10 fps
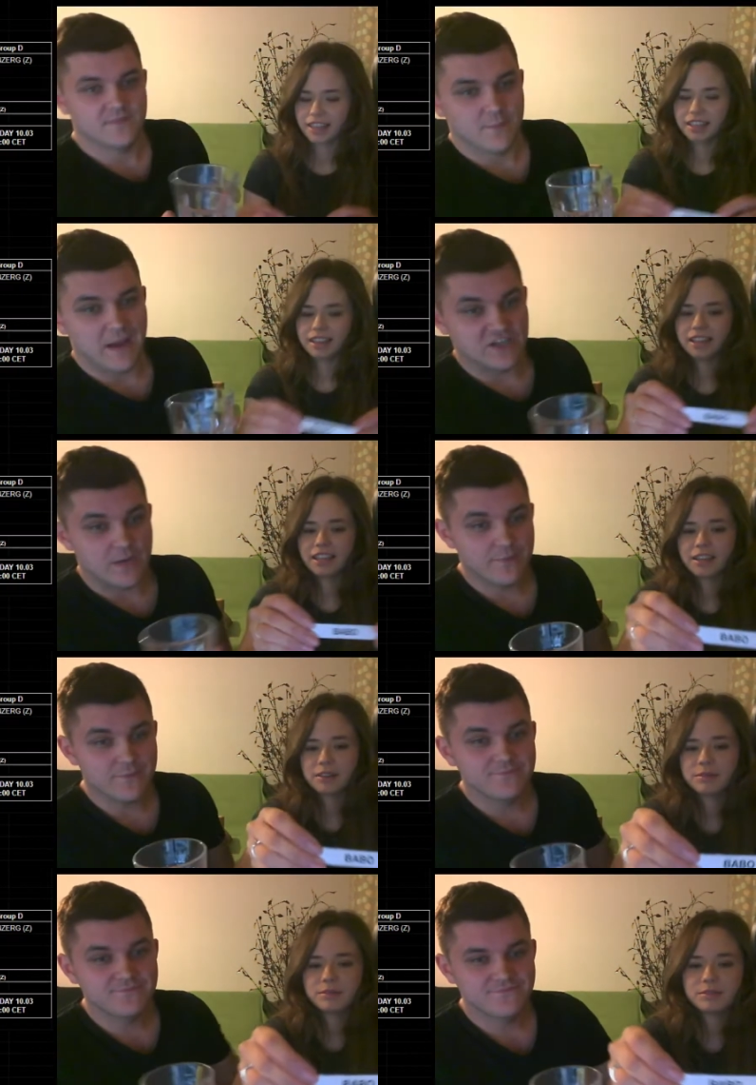Speaker 1: Major. Now
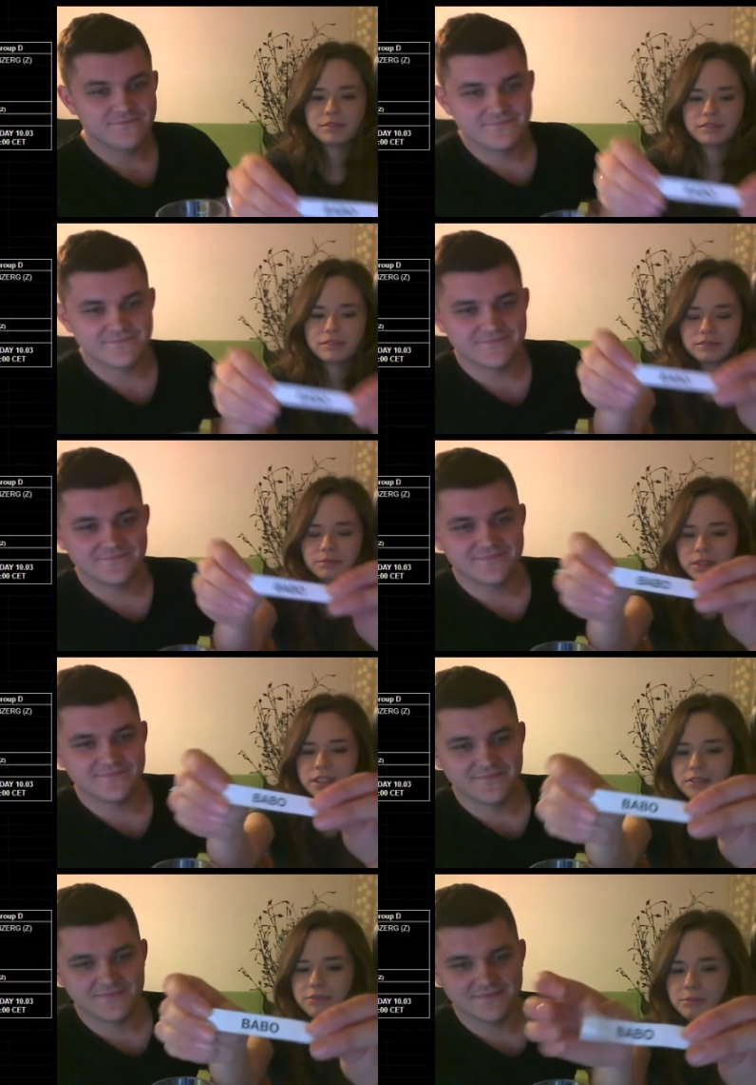we
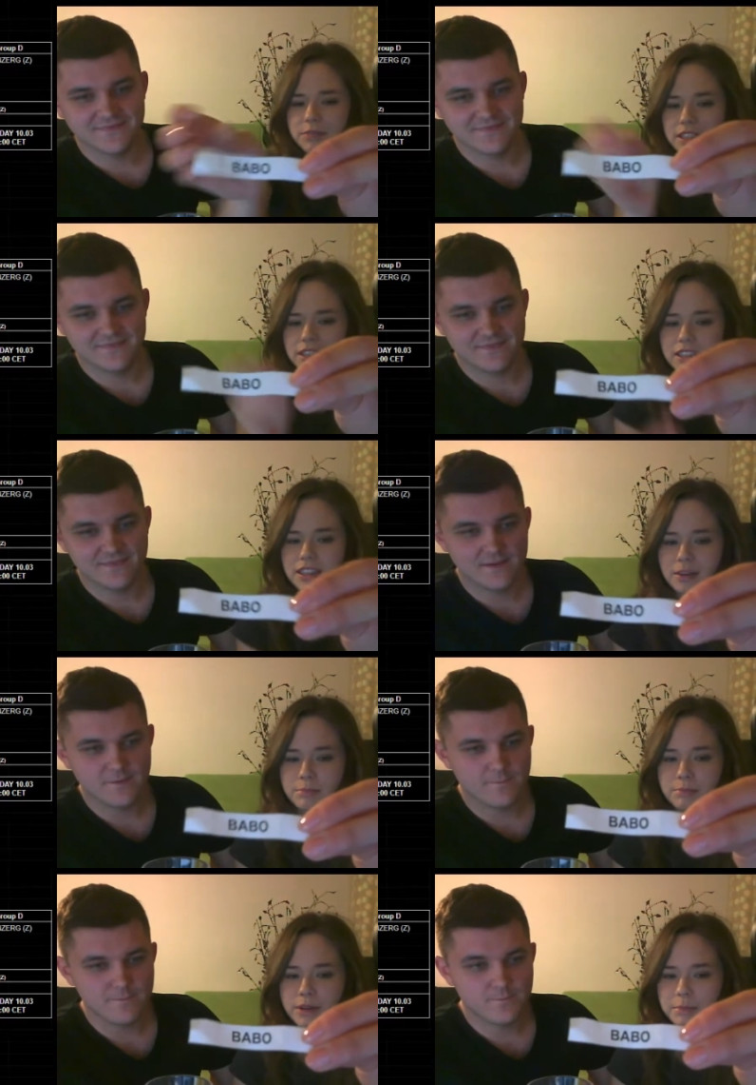have Mr.
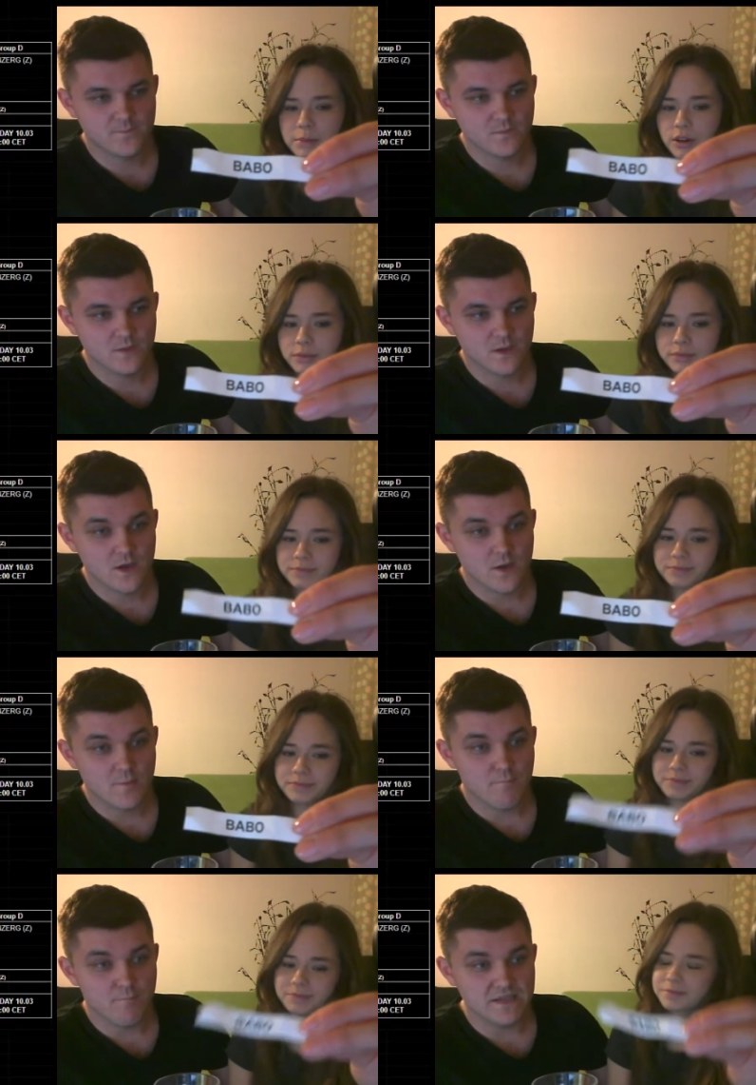Babo.
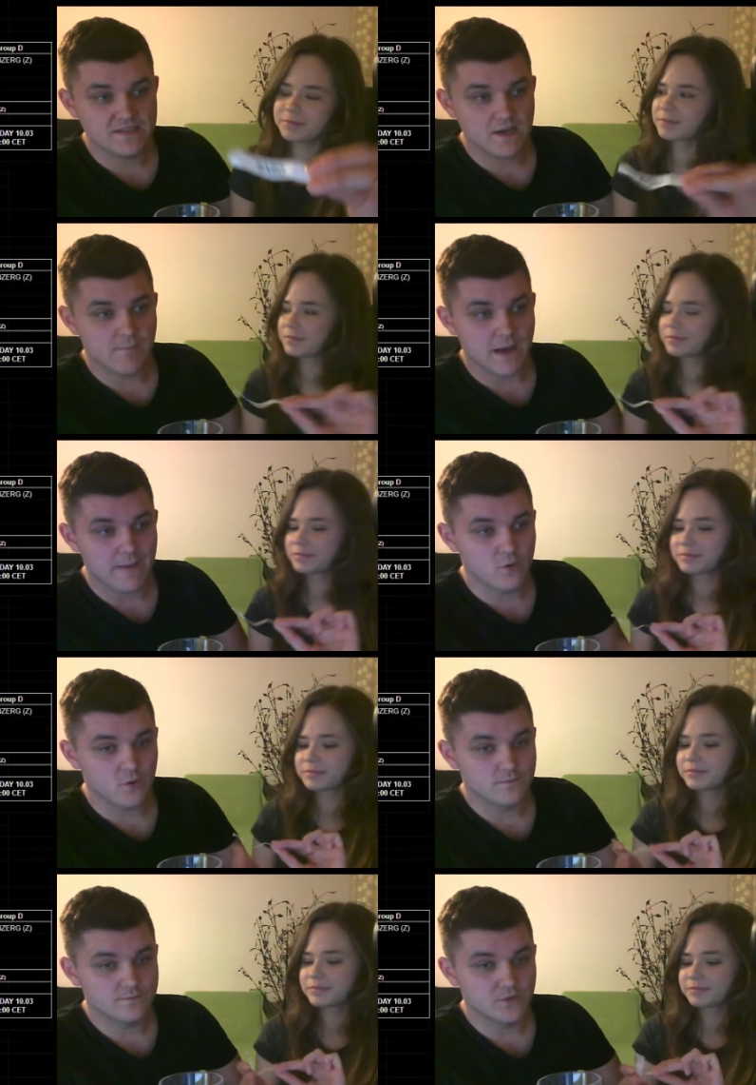
Speaker 2: Mr. Babo,
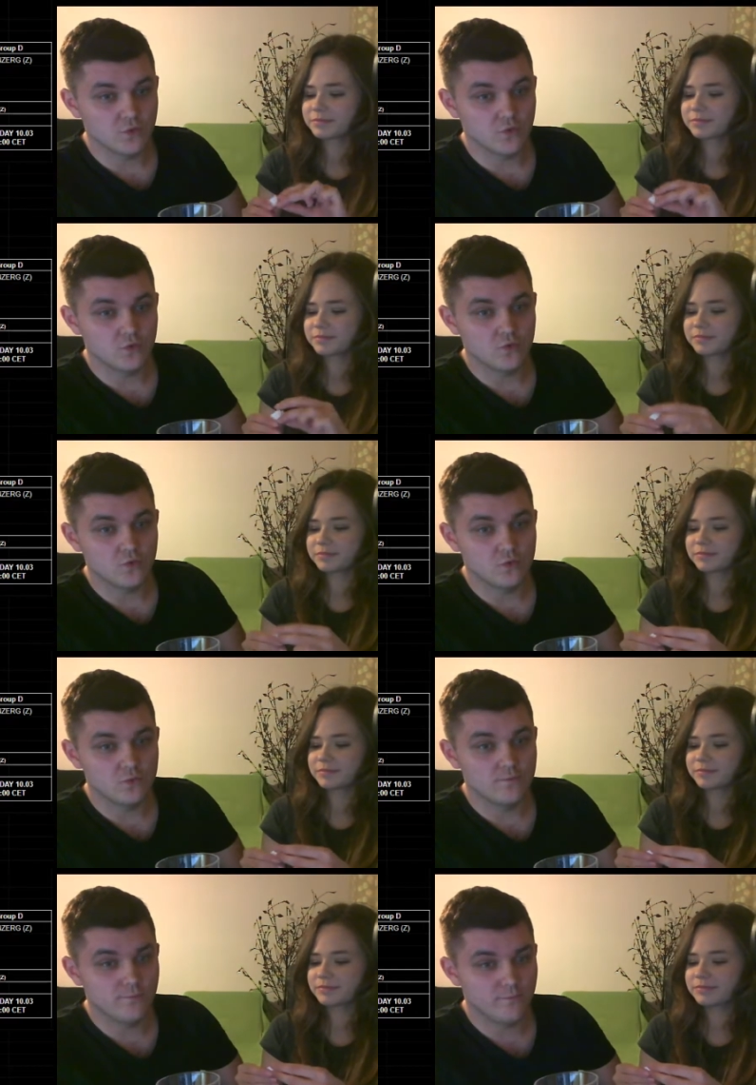
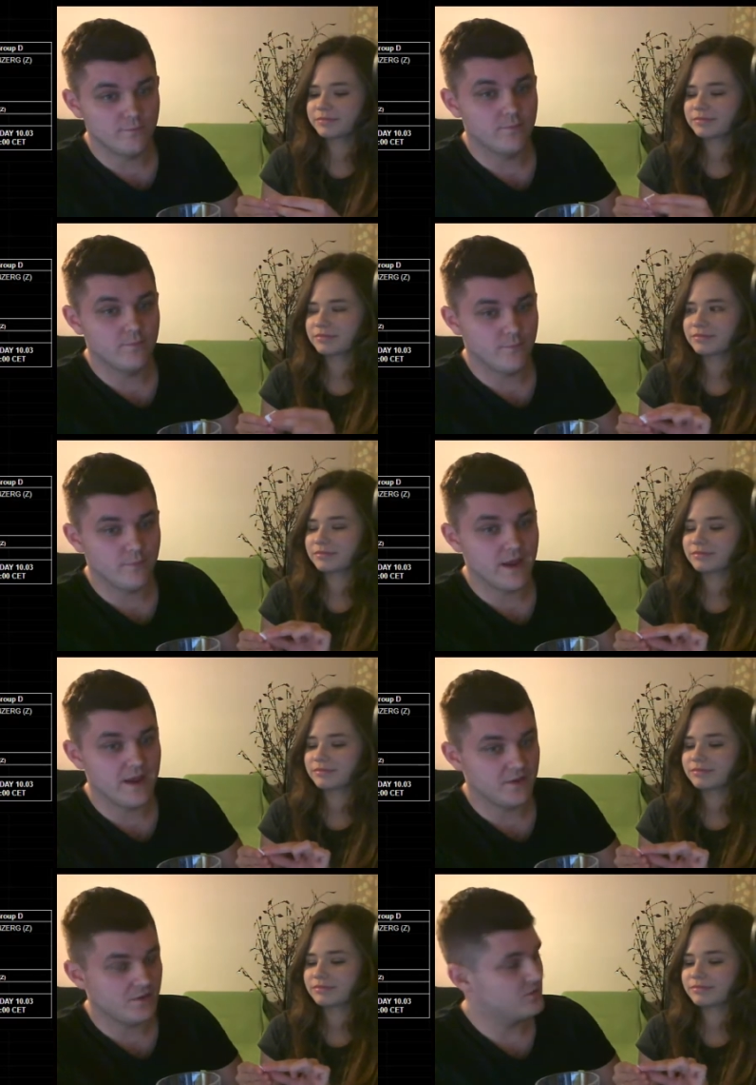who
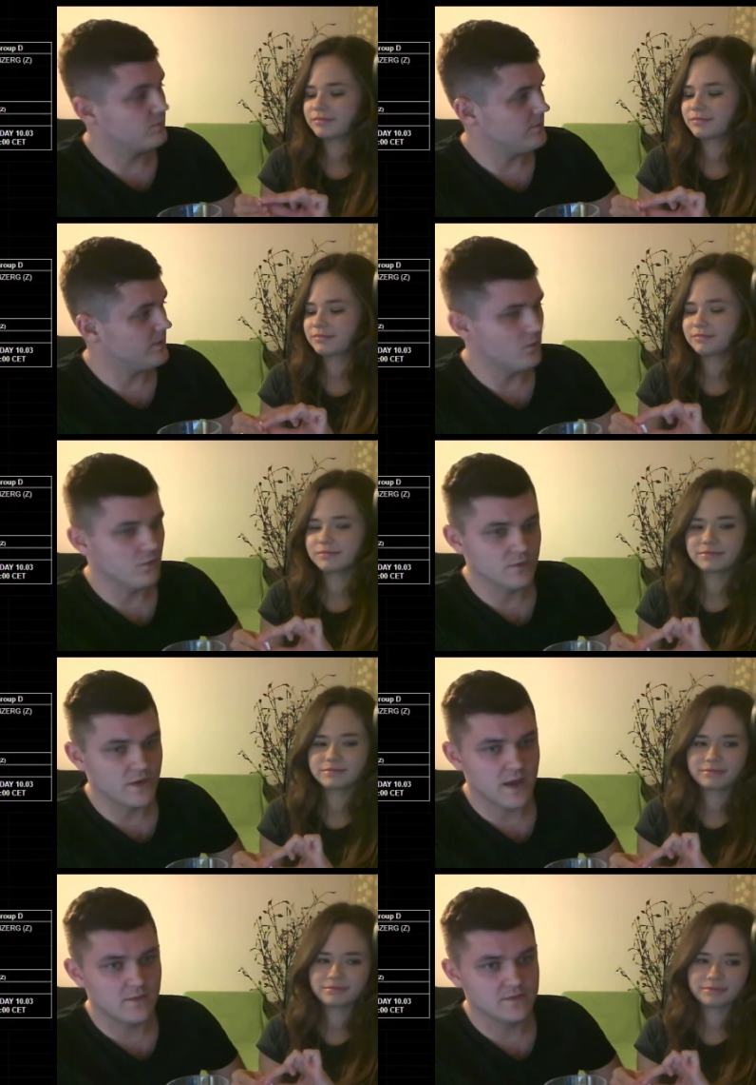played extremely good
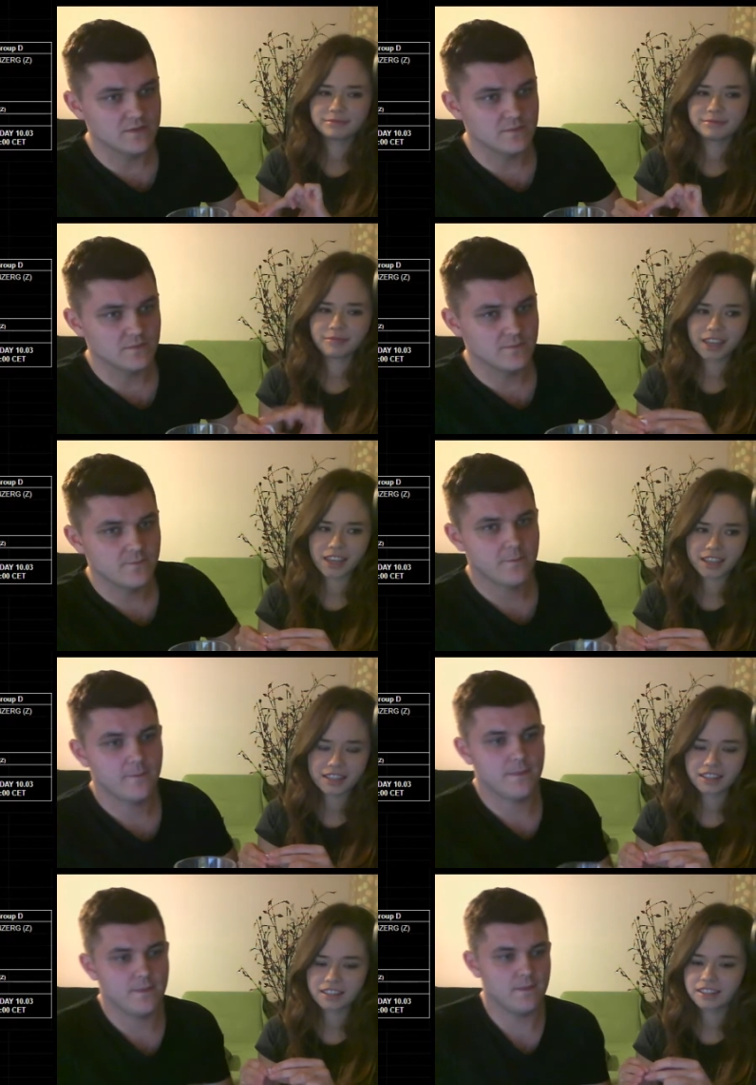games.
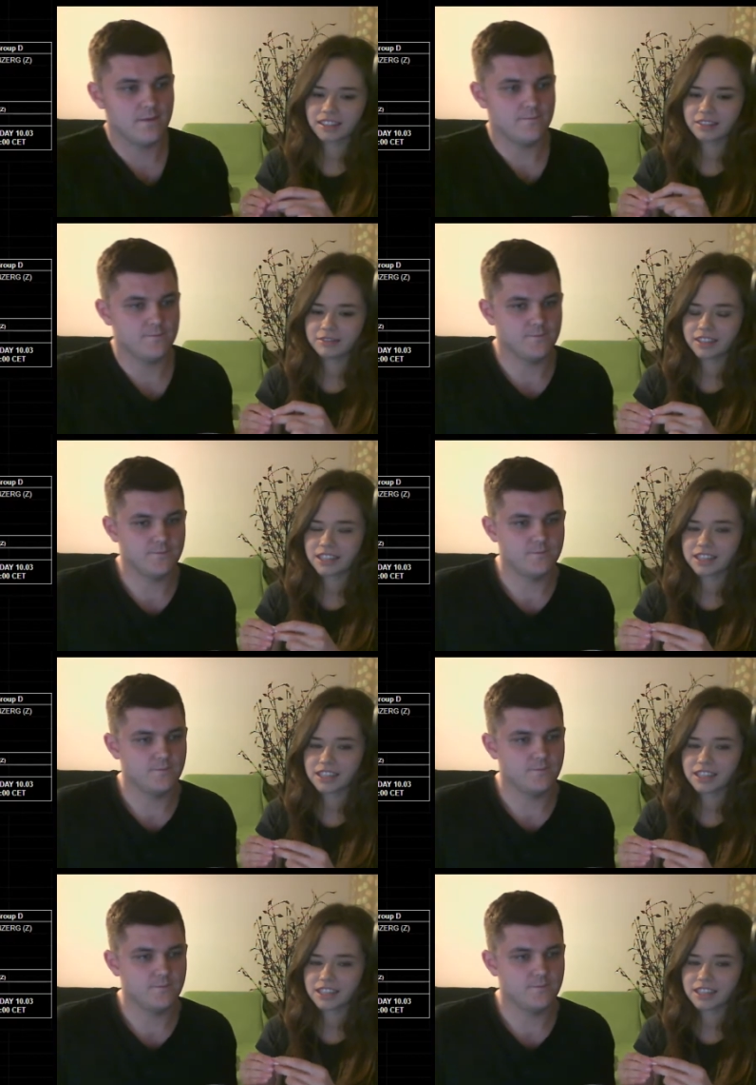
Speaker 1: Yes, and have nice